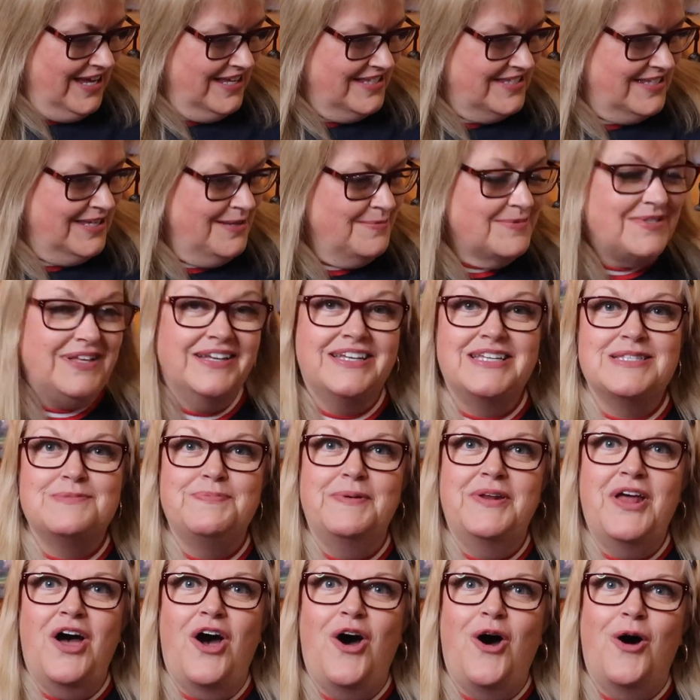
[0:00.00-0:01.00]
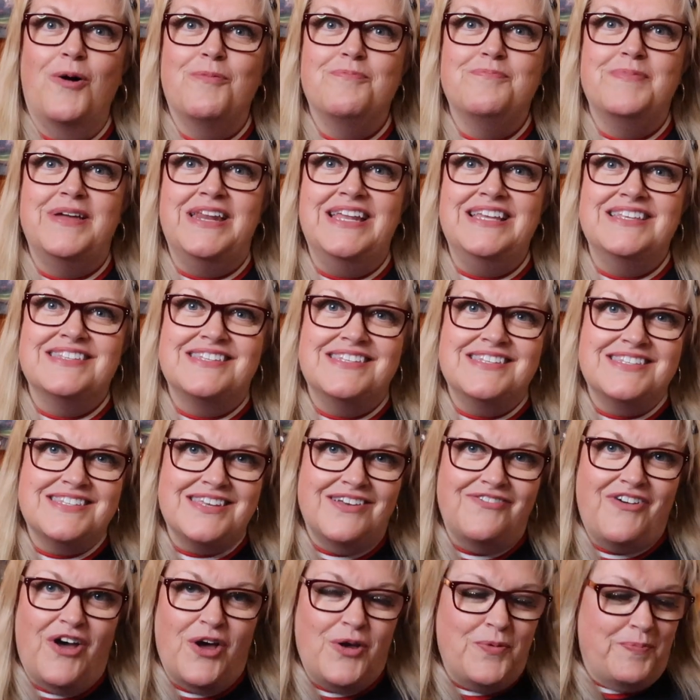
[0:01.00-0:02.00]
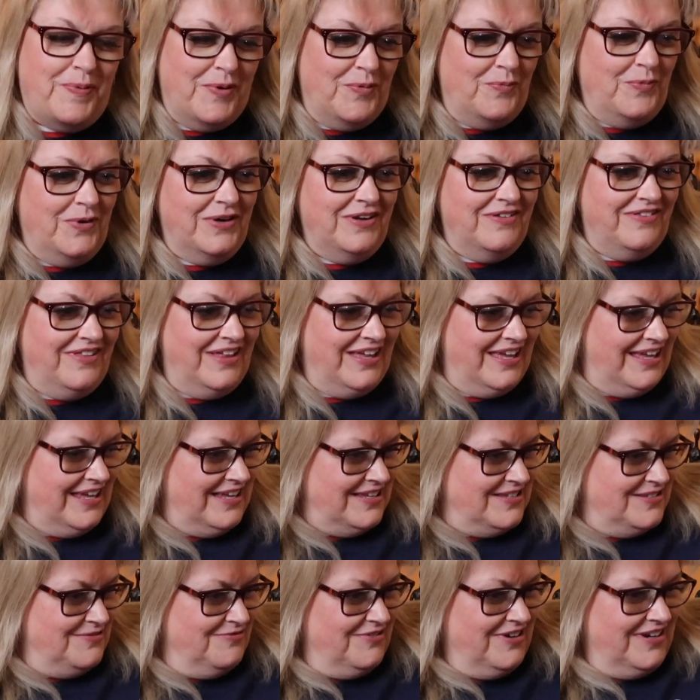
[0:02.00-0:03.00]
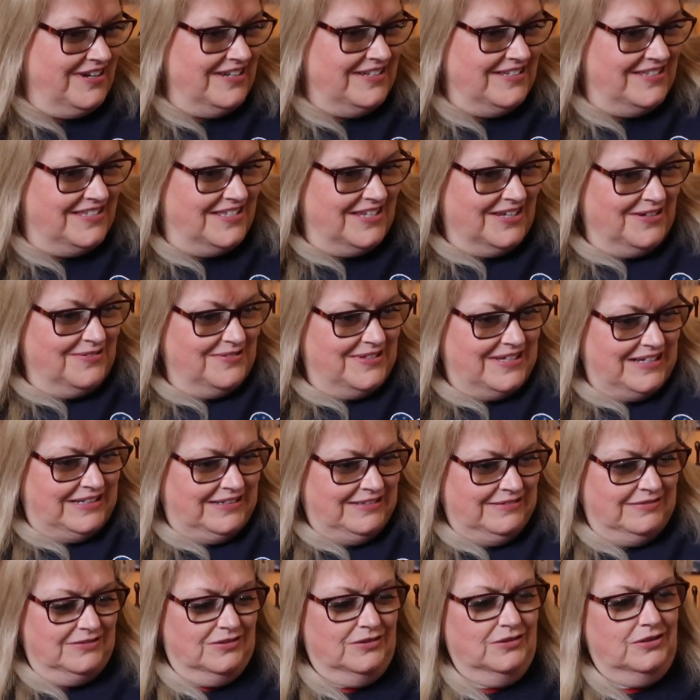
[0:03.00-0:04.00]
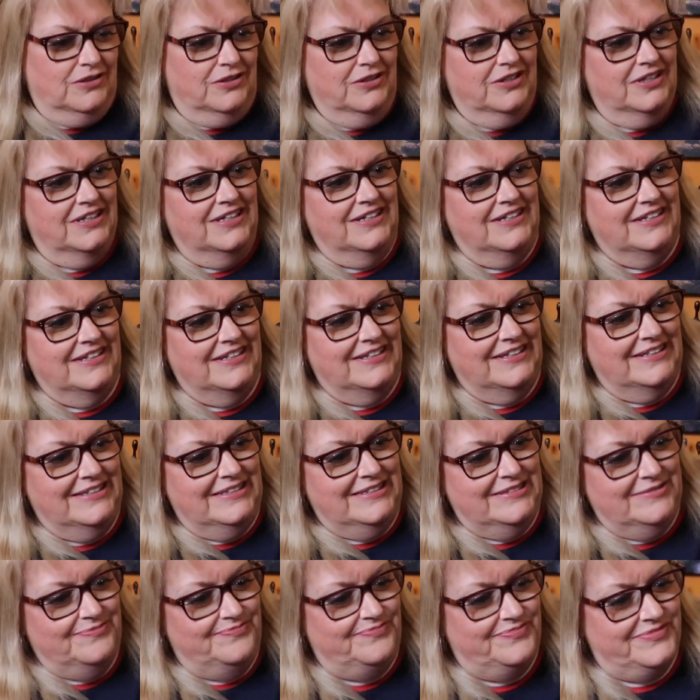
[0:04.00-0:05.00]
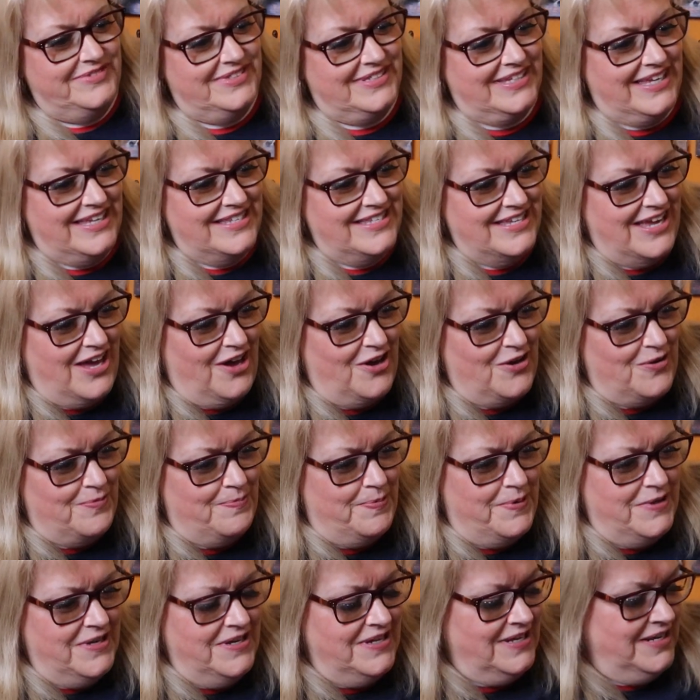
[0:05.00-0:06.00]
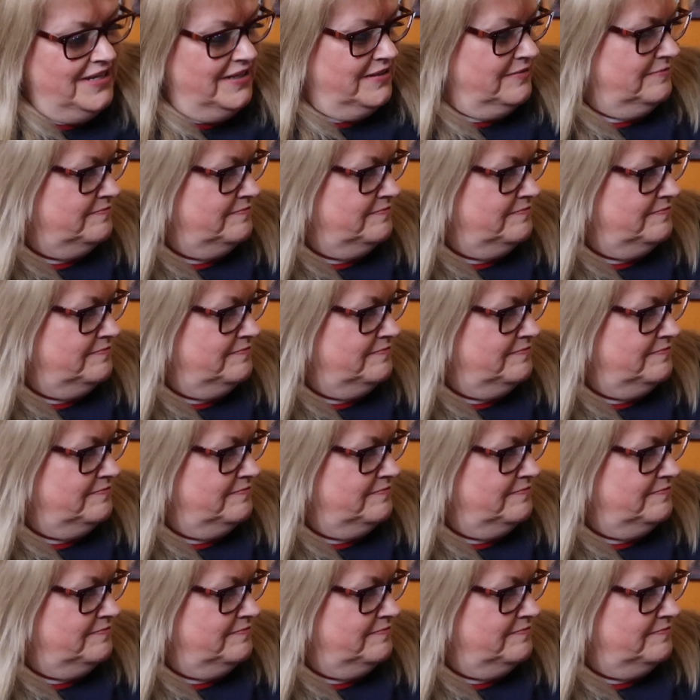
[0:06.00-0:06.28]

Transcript: seems like it's been a hot minute since I've opened one of these. Right, so then, oh, let's get it open.